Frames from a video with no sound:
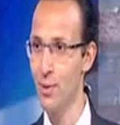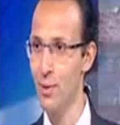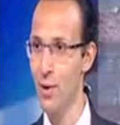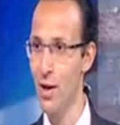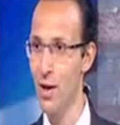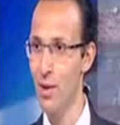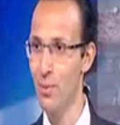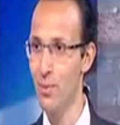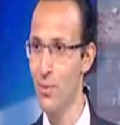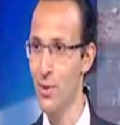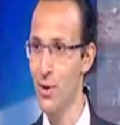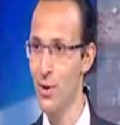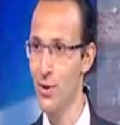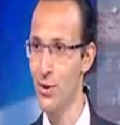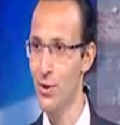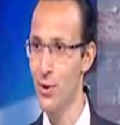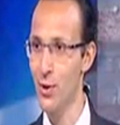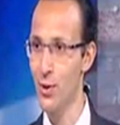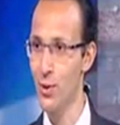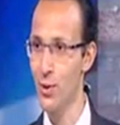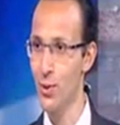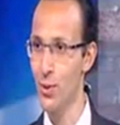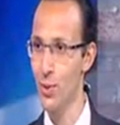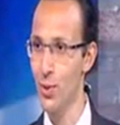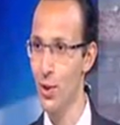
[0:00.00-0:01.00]
Prime
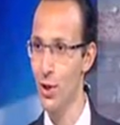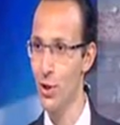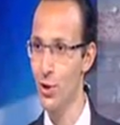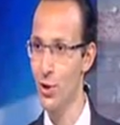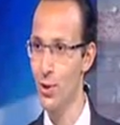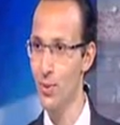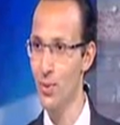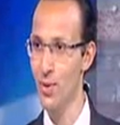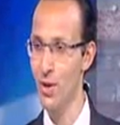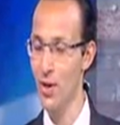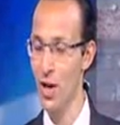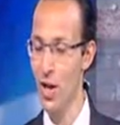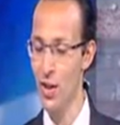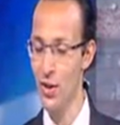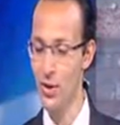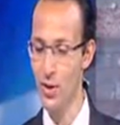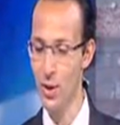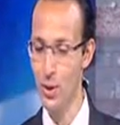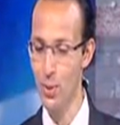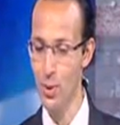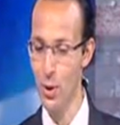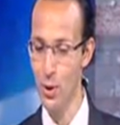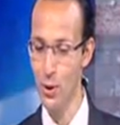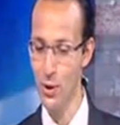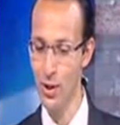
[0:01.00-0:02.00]
Minister to Egypt,
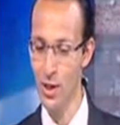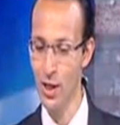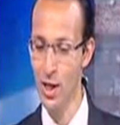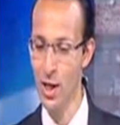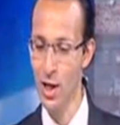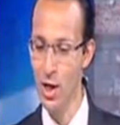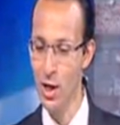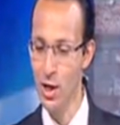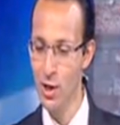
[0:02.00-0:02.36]
Narendra Modi.